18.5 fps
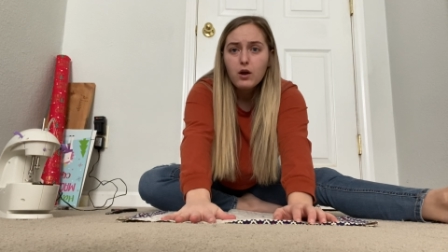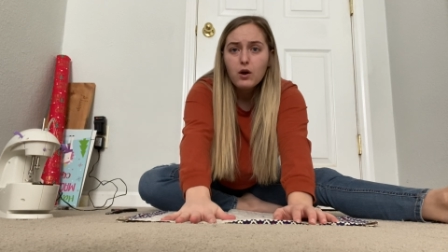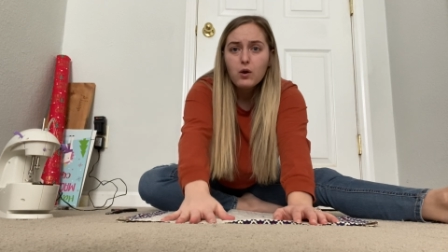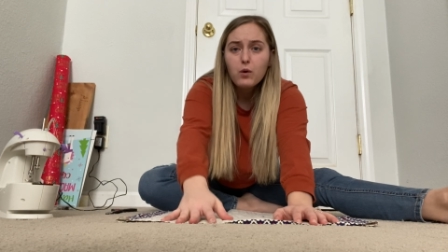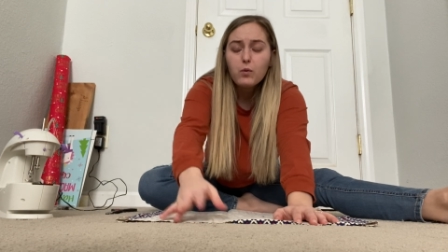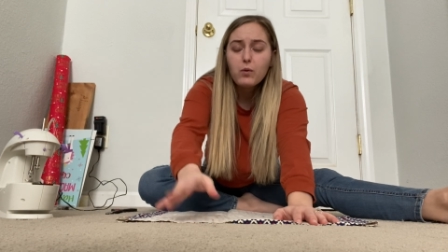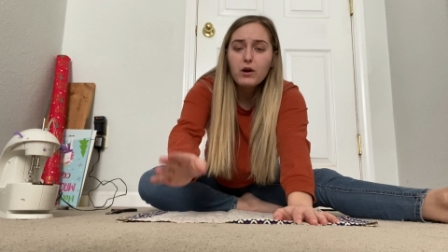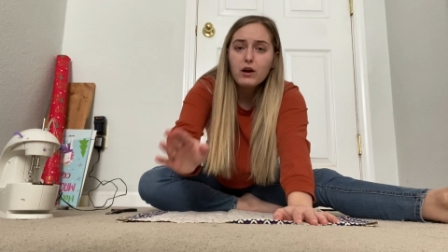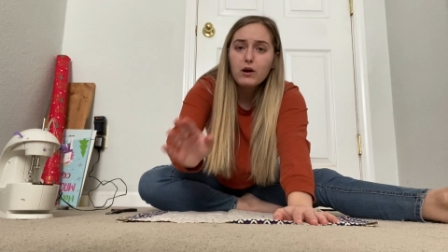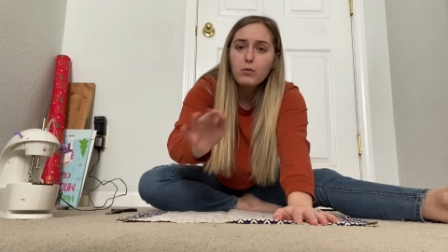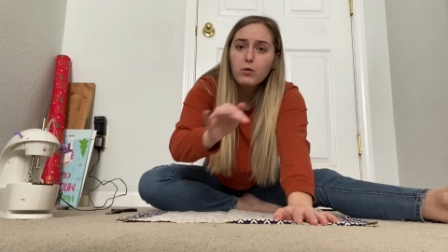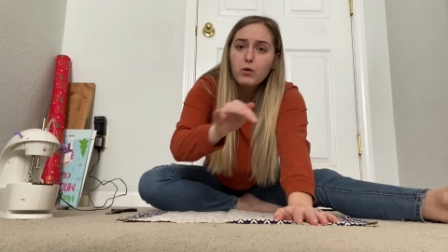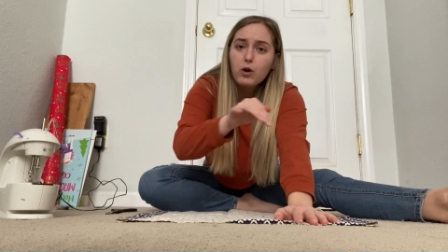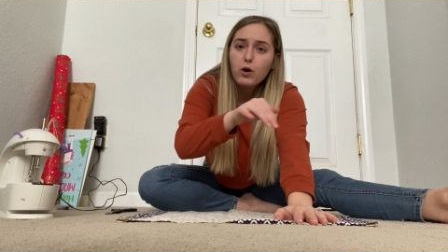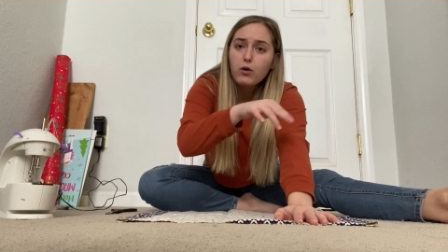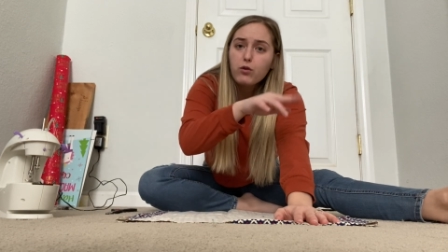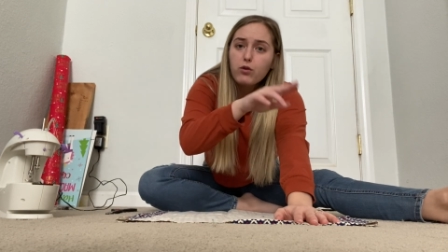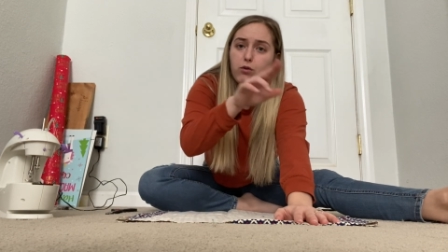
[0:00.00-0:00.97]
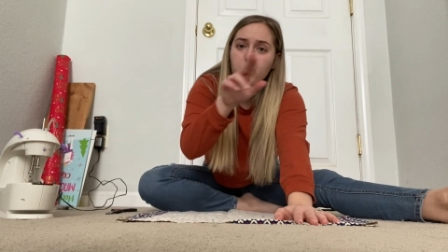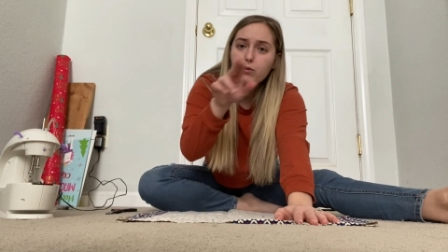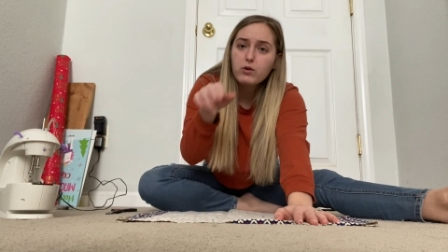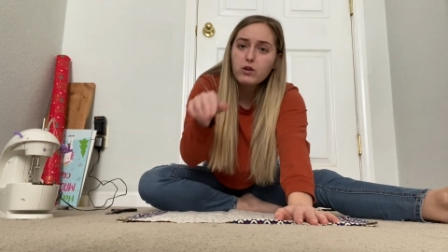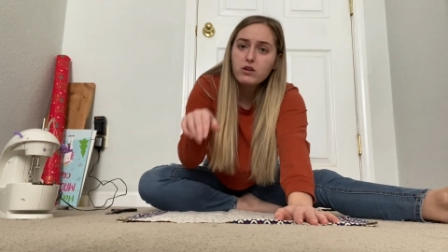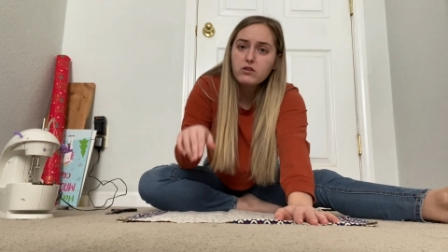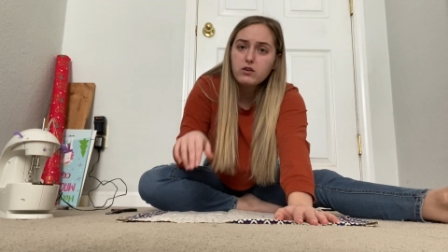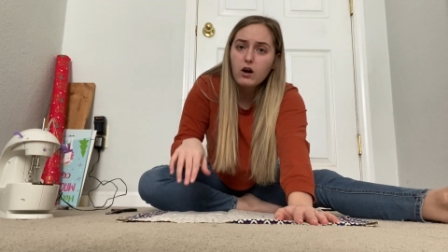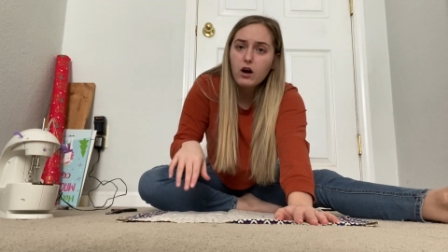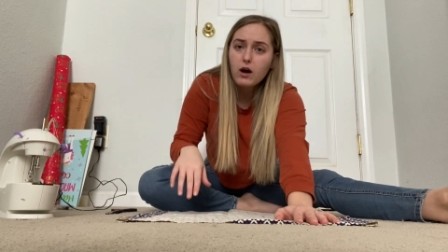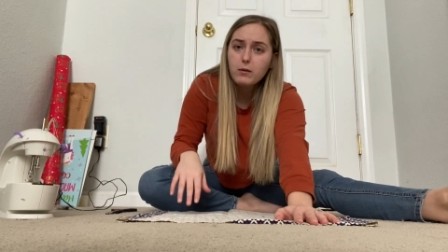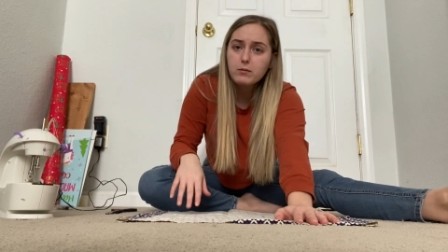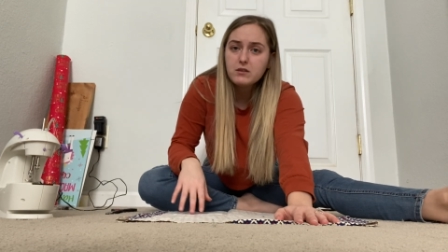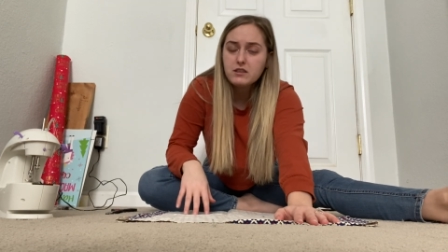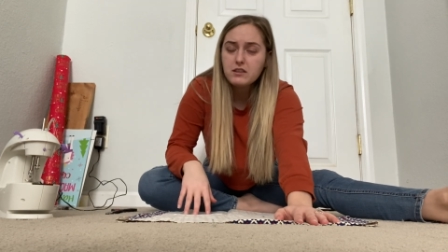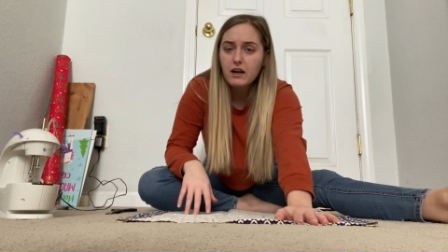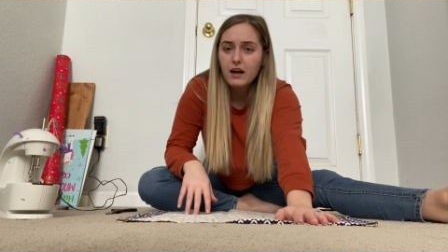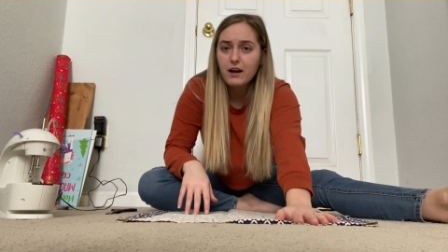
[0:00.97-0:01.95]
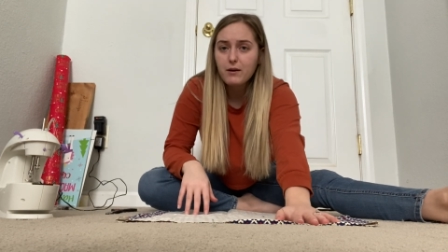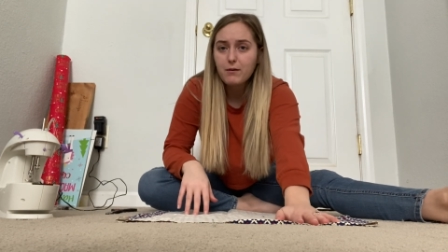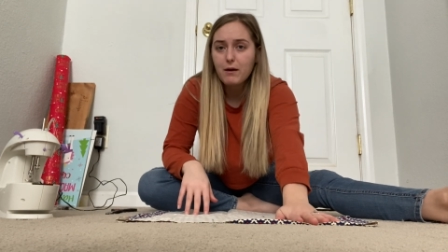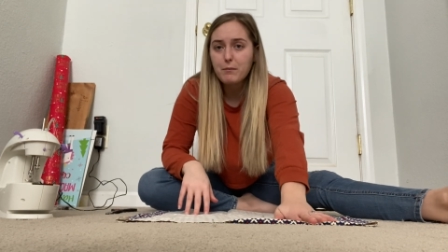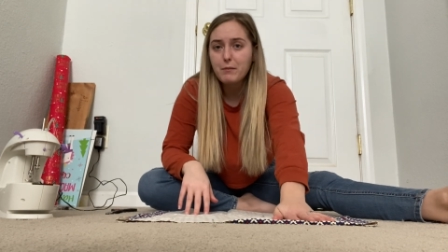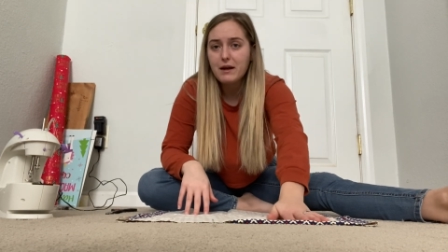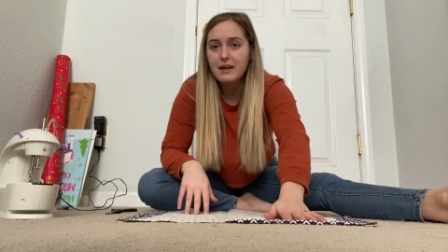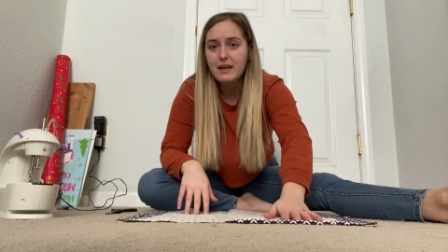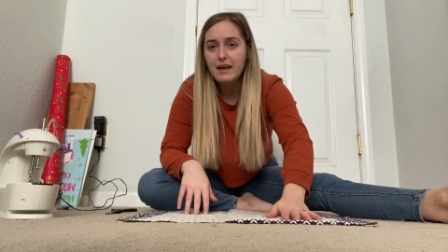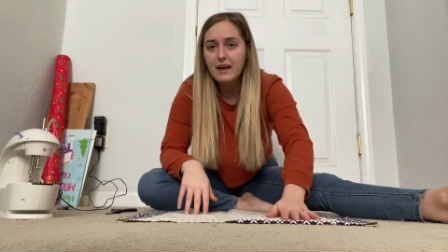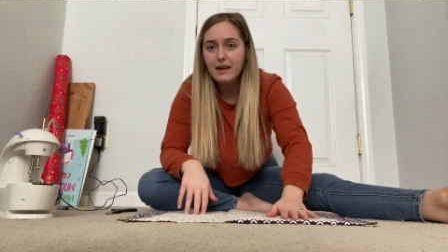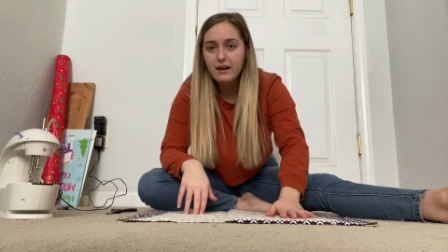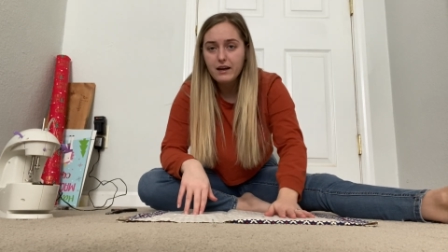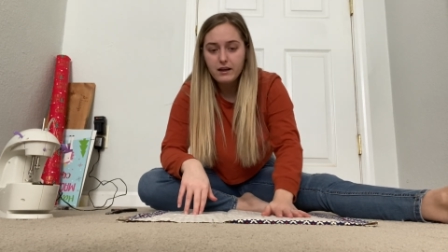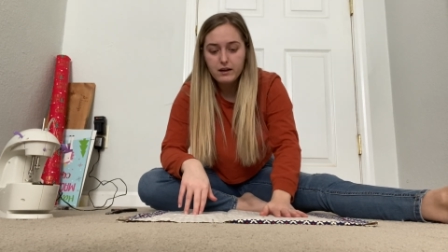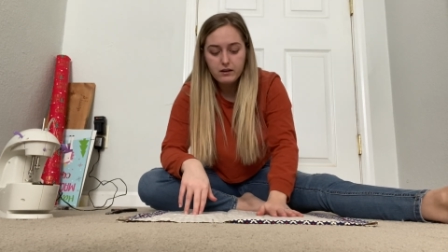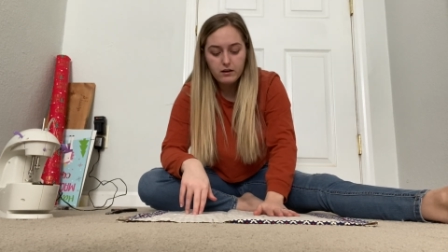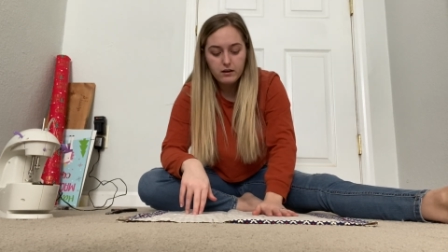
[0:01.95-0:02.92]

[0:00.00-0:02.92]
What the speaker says: where it will go through the top to tie around my neck.